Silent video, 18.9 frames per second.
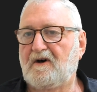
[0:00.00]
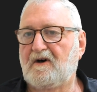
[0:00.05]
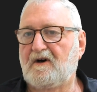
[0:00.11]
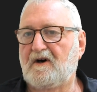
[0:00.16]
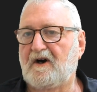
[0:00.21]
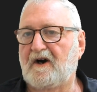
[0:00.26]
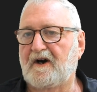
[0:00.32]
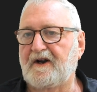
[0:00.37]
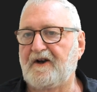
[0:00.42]

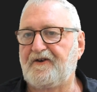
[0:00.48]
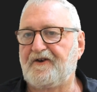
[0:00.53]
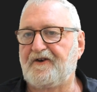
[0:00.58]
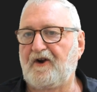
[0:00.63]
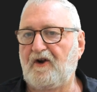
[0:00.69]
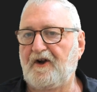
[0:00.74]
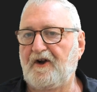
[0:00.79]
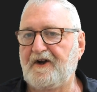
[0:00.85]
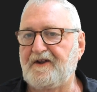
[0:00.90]
I can
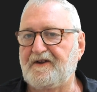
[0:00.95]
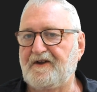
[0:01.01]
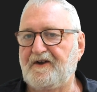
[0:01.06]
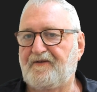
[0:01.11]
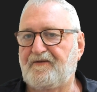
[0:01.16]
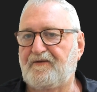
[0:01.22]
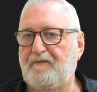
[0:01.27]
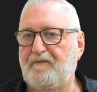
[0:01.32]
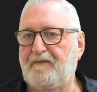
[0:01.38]
delete this
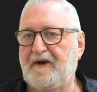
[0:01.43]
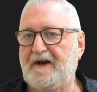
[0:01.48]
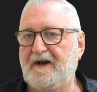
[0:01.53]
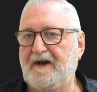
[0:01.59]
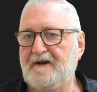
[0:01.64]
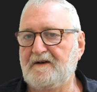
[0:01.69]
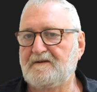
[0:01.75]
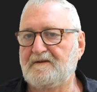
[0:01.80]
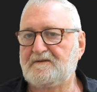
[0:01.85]
from
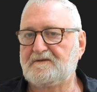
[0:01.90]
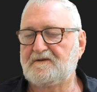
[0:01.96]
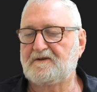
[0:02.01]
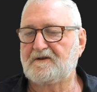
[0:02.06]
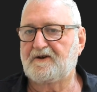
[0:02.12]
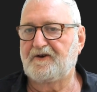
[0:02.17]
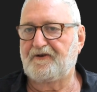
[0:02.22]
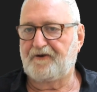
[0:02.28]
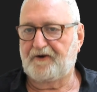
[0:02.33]
here
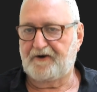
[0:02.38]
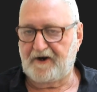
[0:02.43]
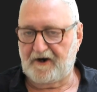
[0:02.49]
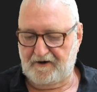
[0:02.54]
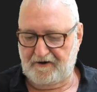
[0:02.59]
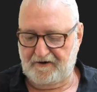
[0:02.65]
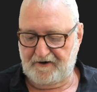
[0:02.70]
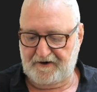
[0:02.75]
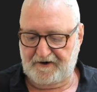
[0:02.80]
because I don't
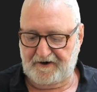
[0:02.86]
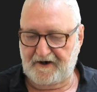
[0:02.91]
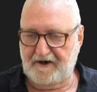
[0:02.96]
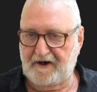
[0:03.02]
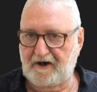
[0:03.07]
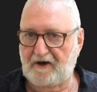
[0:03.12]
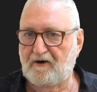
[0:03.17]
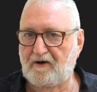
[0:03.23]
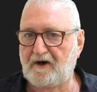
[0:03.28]
need it any
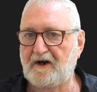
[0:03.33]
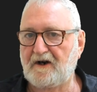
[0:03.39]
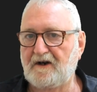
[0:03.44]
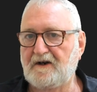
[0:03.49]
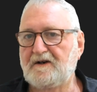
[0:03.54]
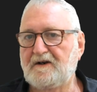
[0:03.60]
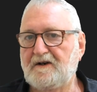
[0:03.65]
longer.